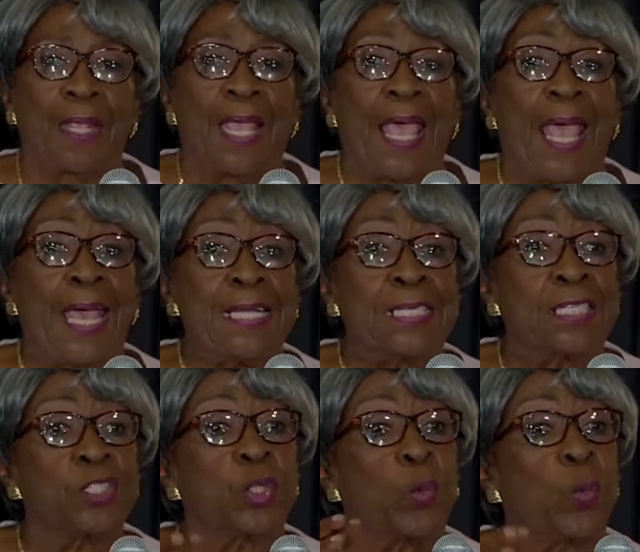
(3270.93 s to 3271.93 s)
And
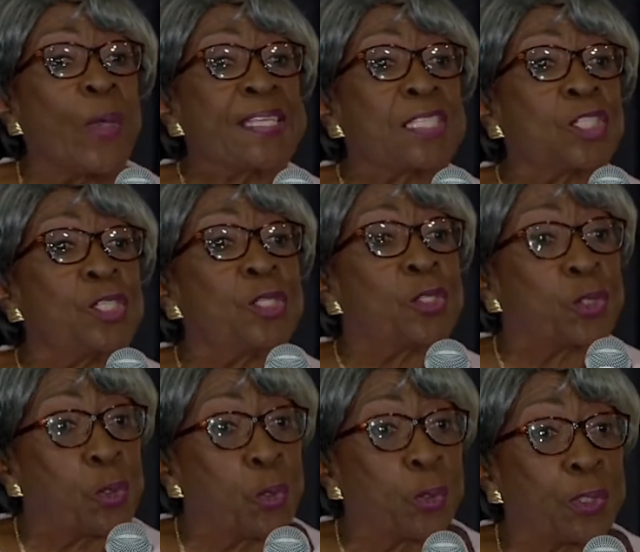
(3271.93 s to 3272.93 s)
the Western
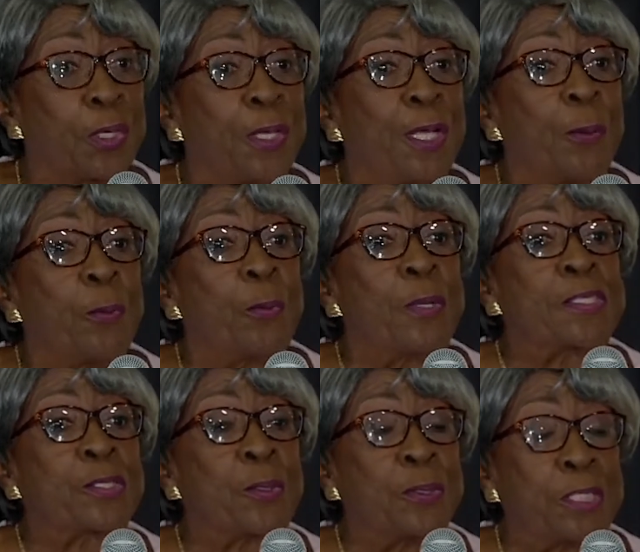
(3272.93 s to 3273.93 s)
Zone was
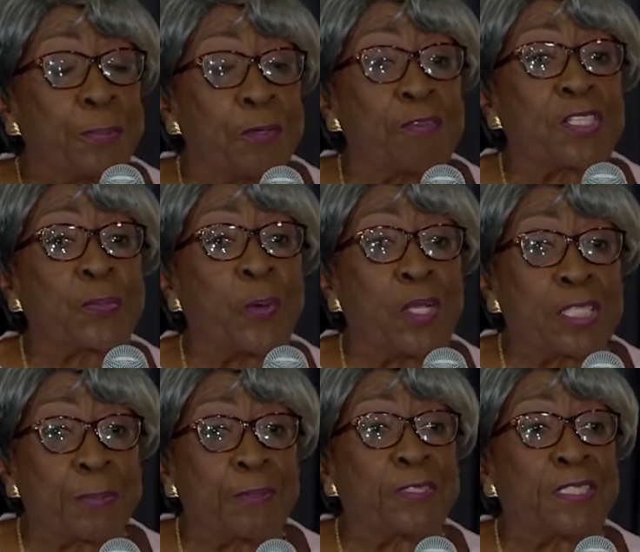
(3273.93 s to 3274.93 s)
going to be
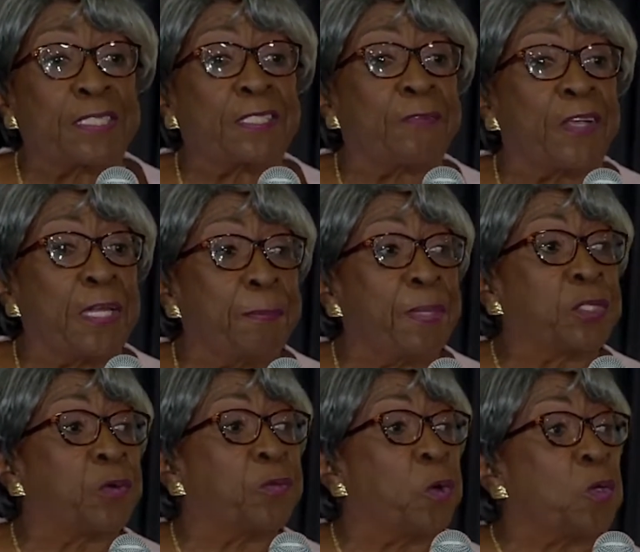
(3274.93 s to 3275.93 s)
responsible for the development
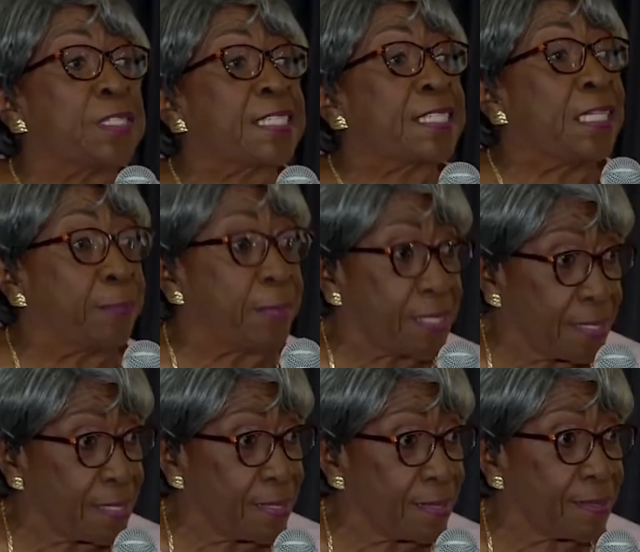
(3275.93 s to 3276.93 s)
of all
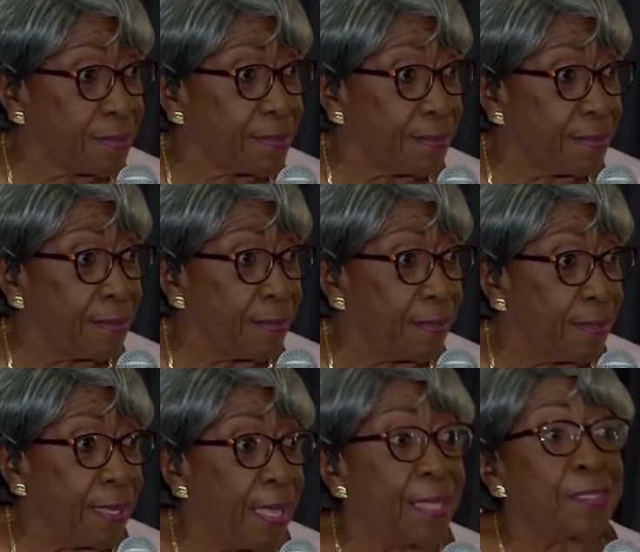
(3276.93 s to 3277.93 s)
syllabuses
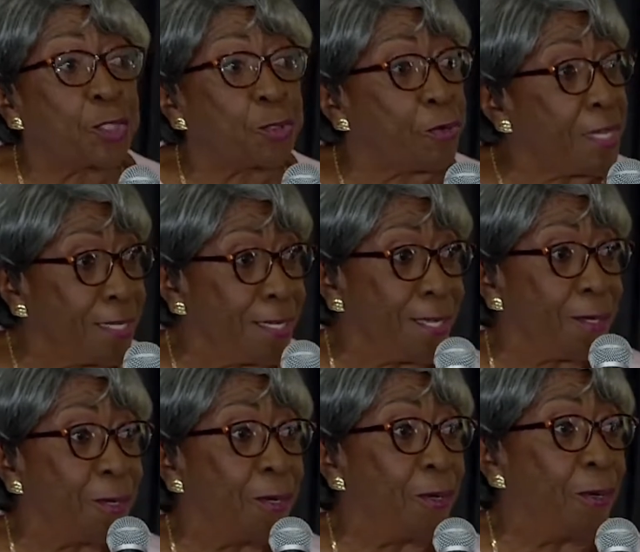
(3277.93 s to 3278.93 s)
and the training
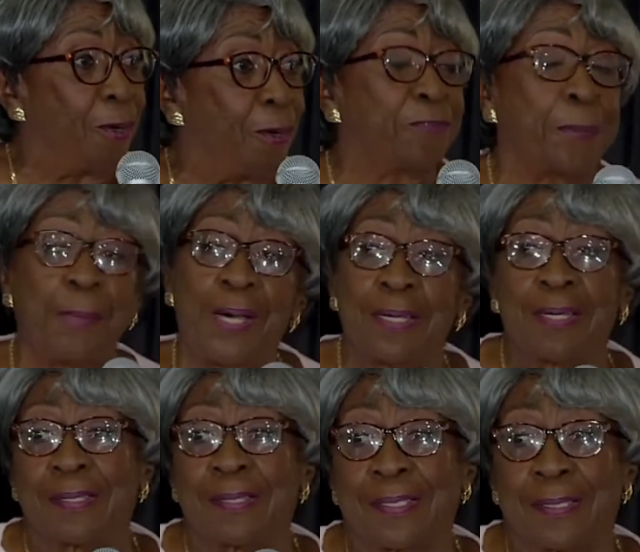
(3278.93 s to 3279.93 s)
of the
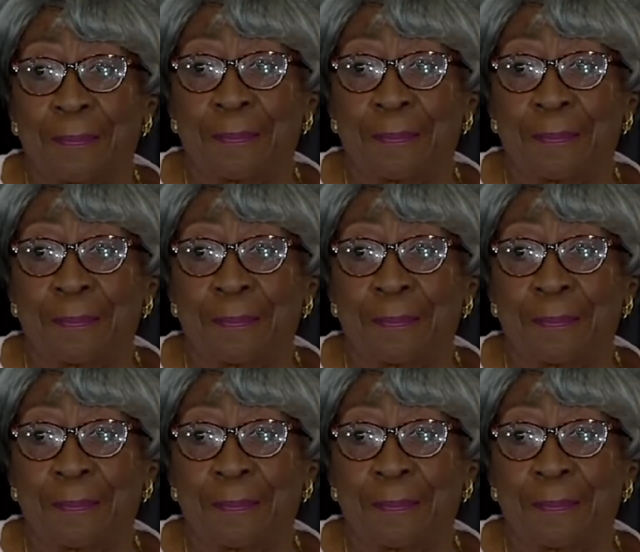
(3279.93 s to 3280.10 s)
markers.